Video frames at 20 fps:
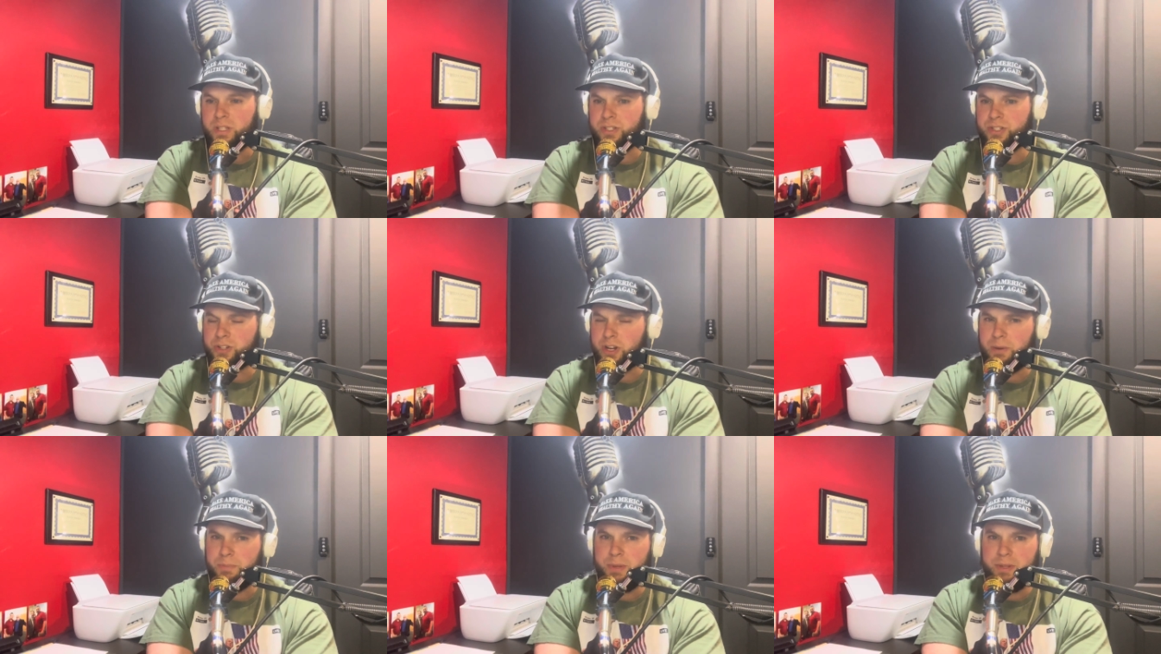
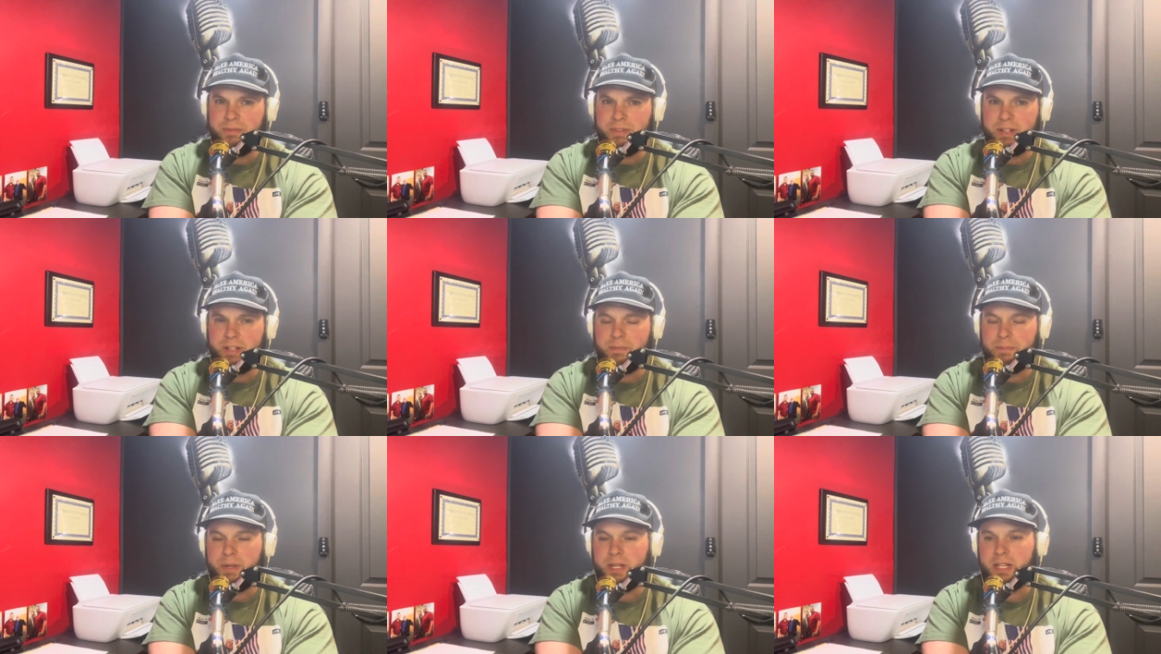Trump even
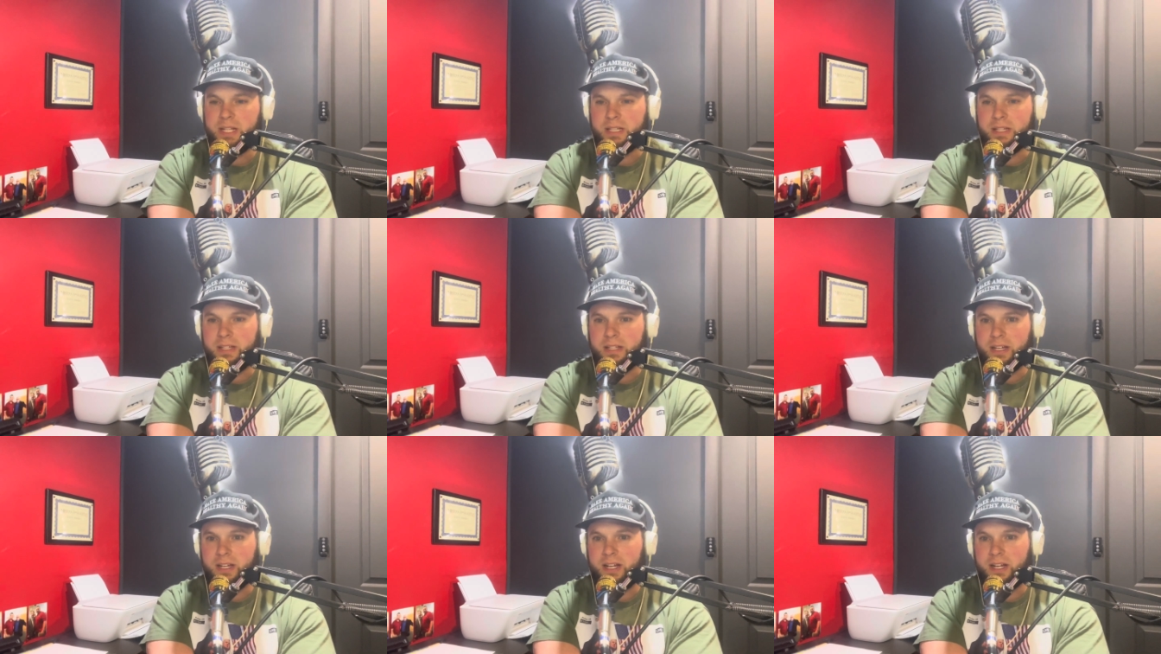
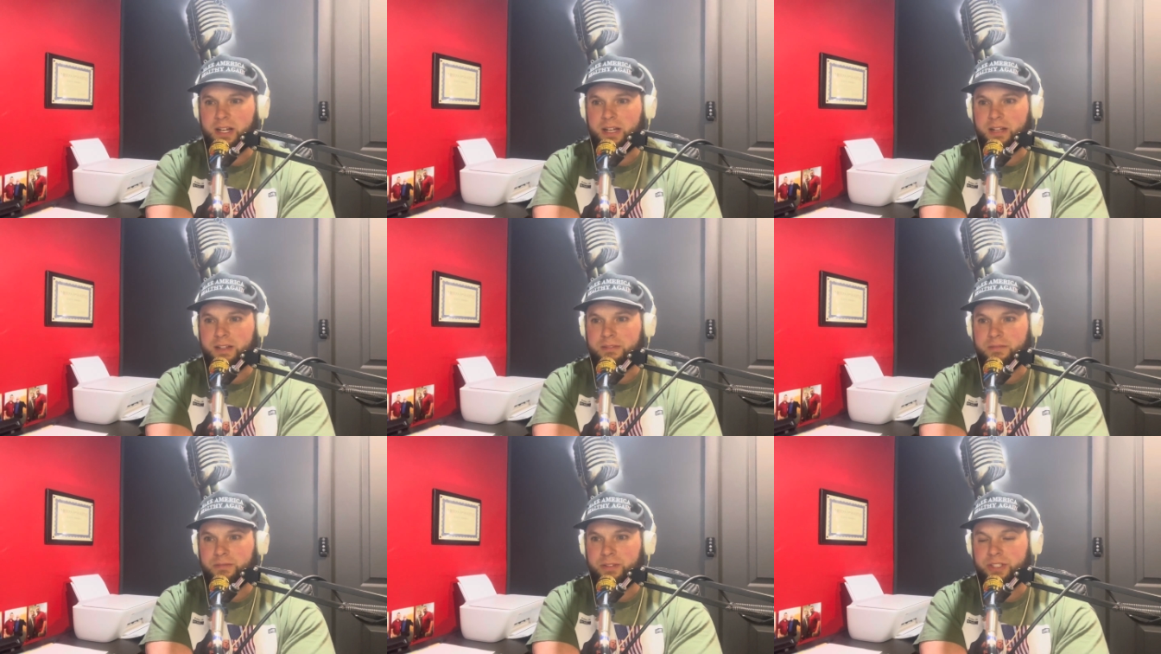admitted
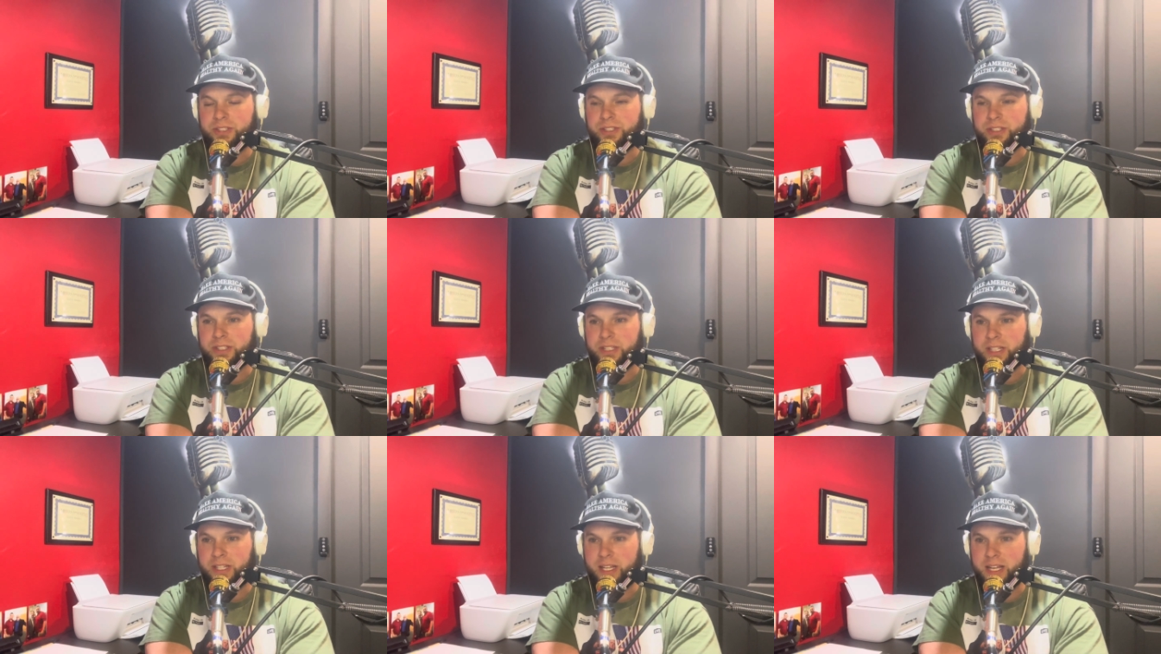uh,
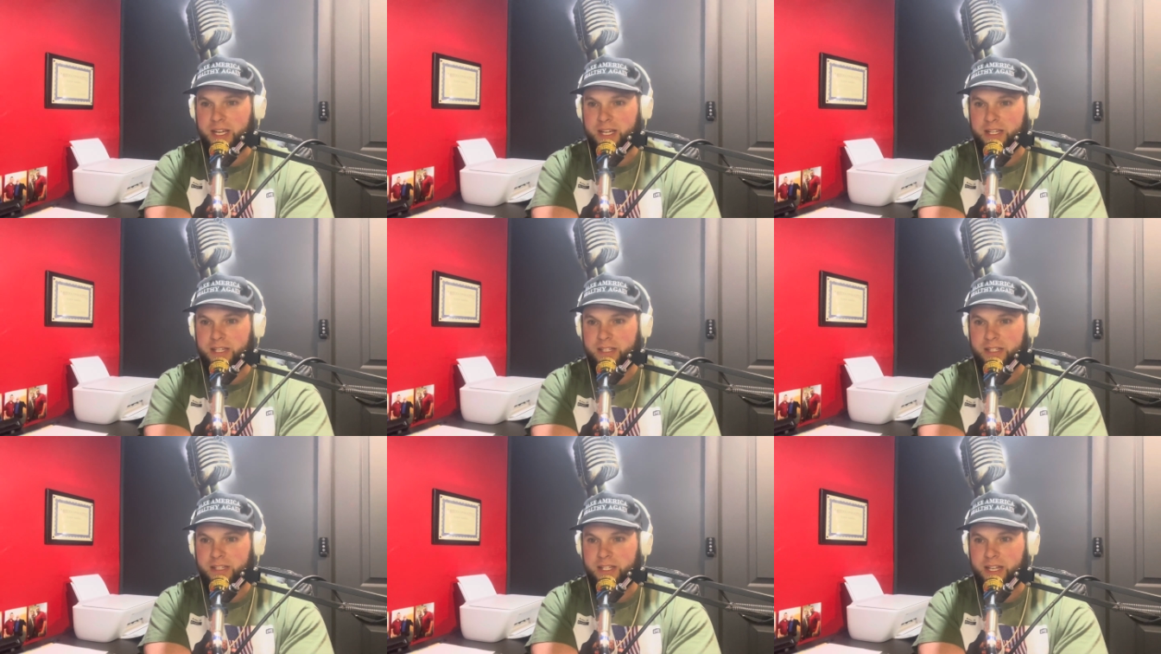recently that
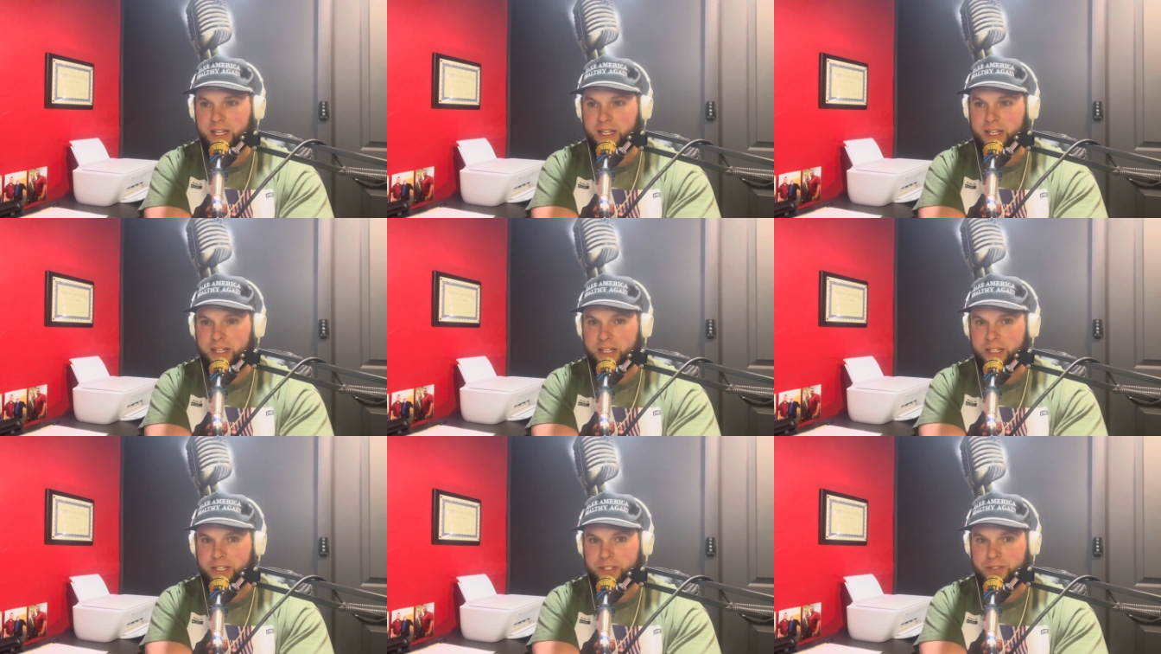that
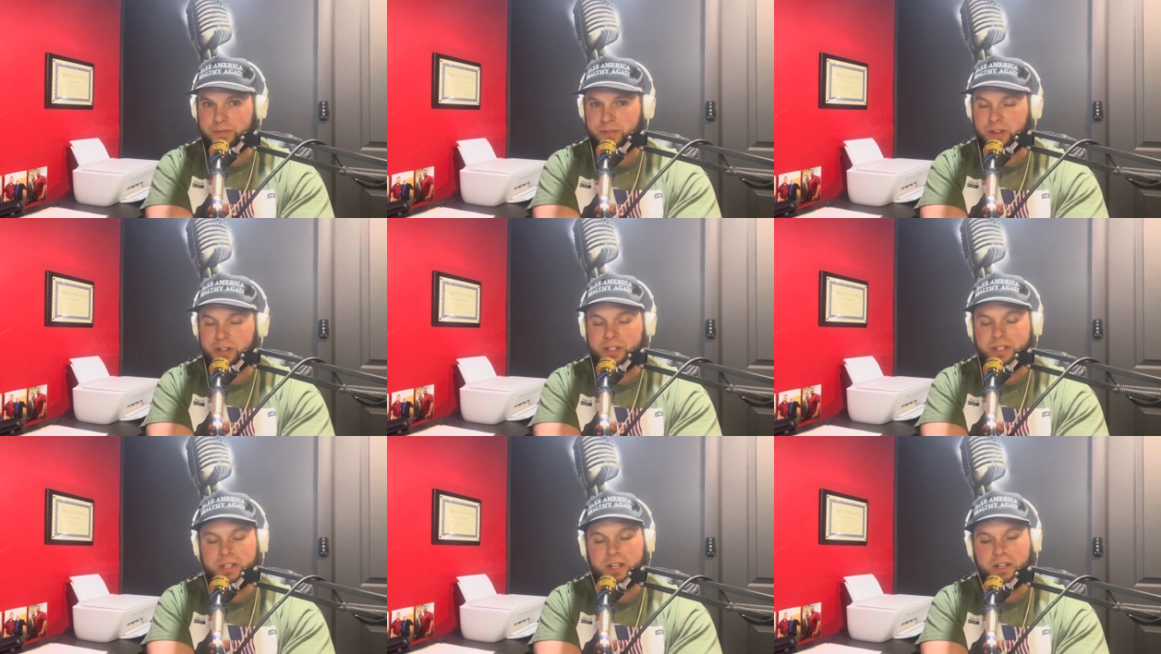in his
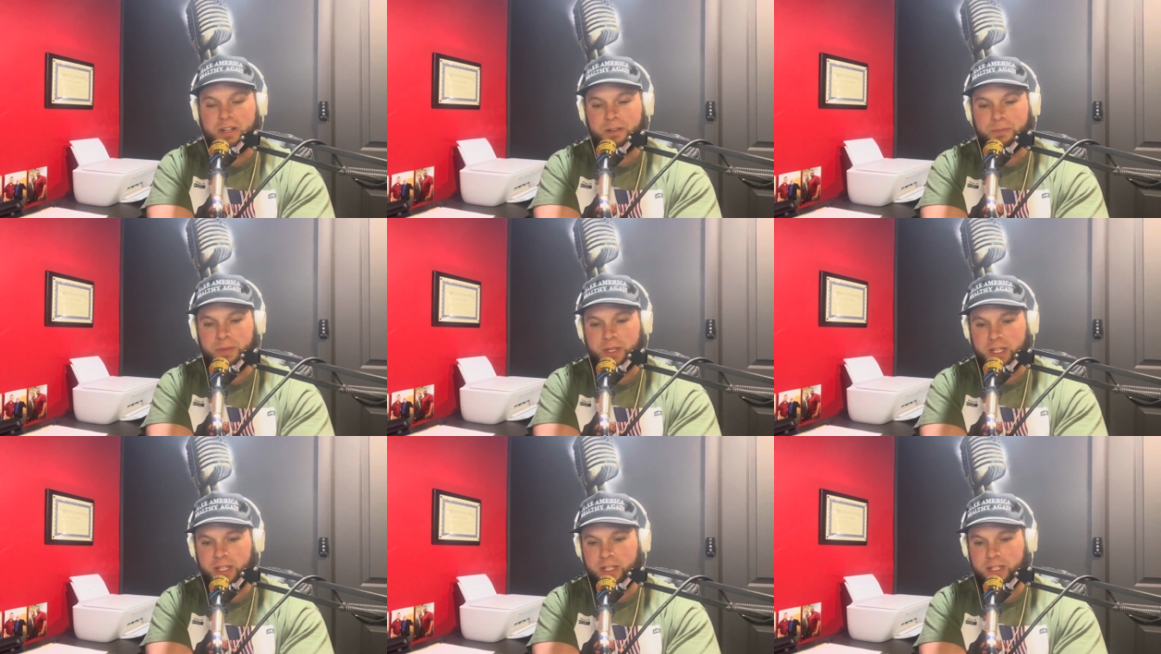first
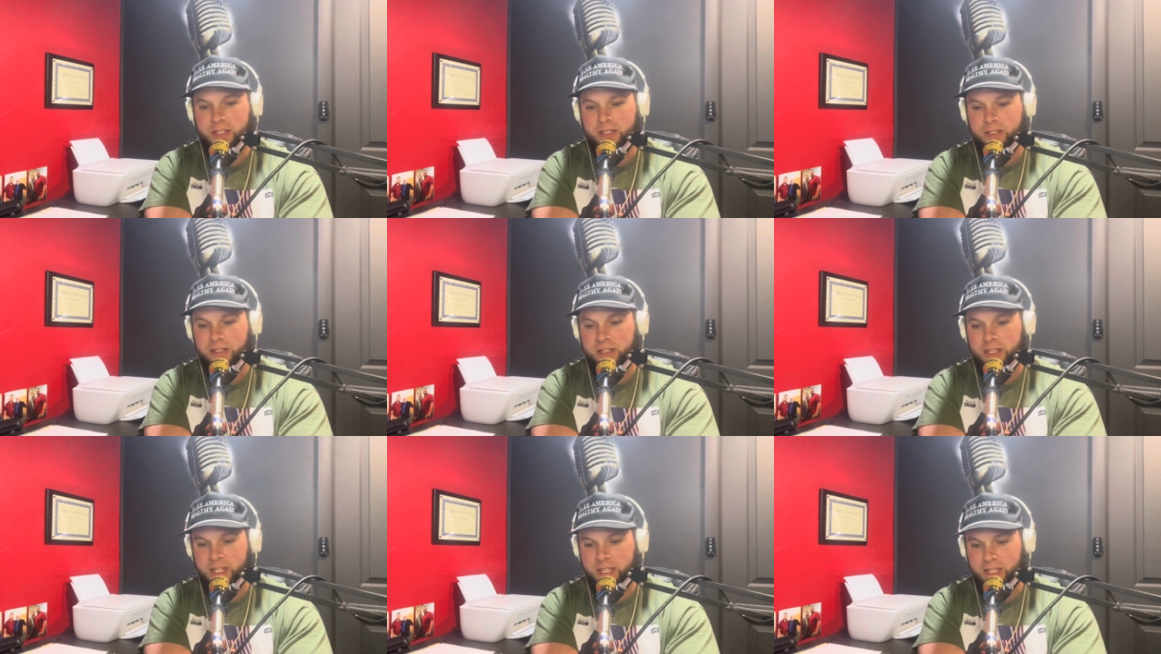term he
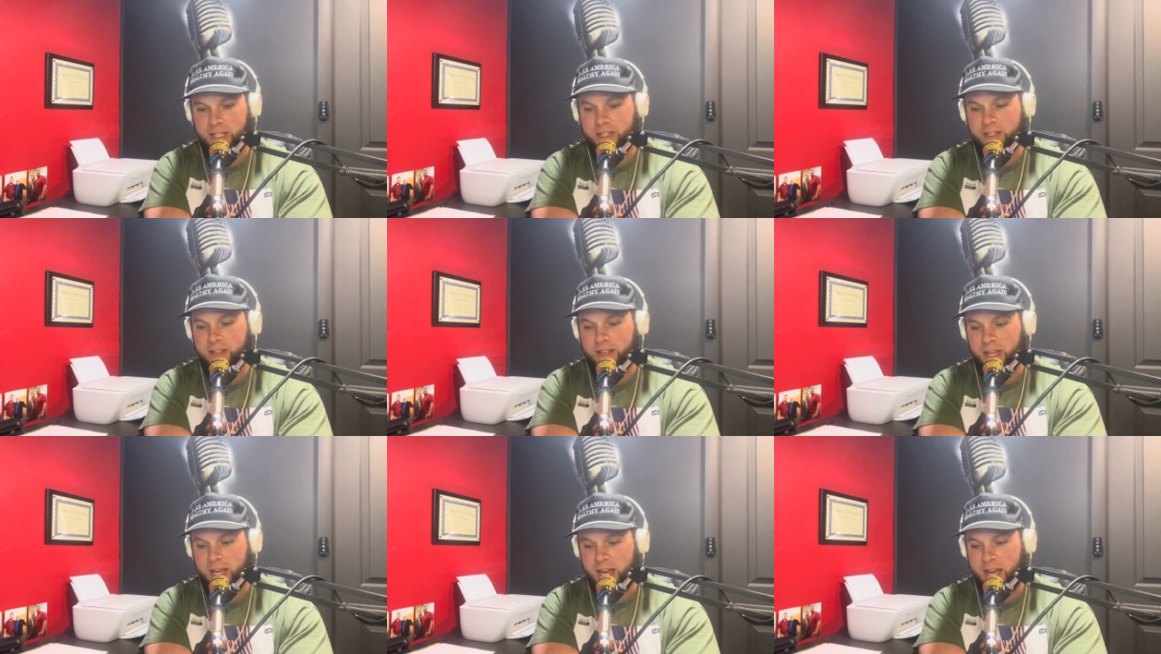
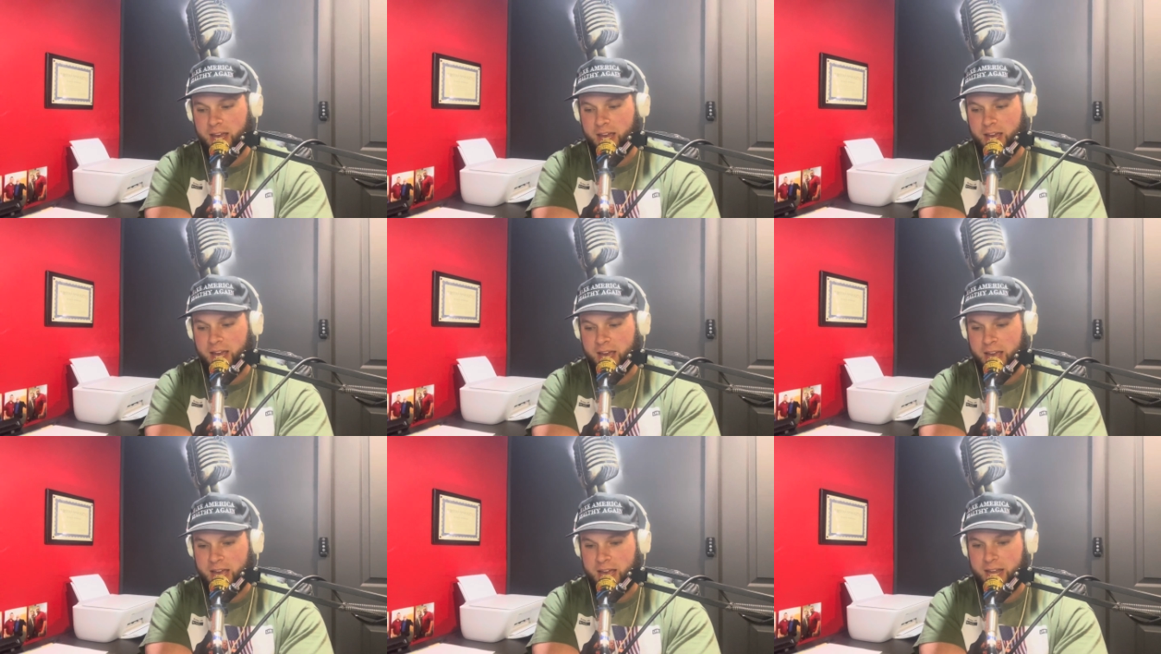he
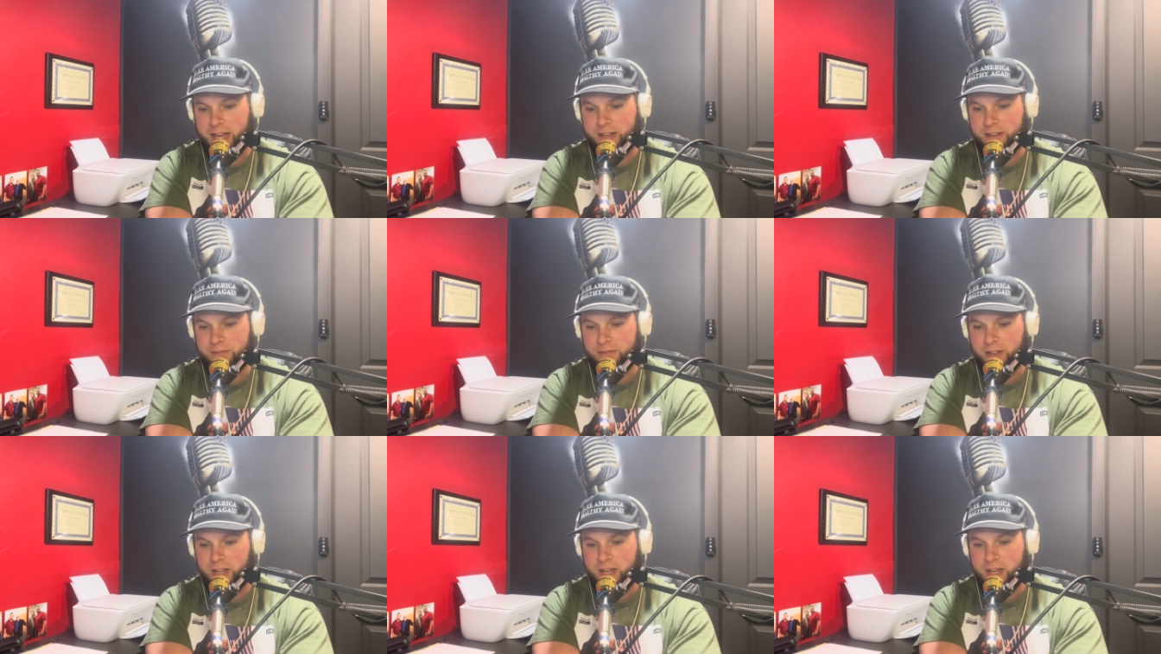had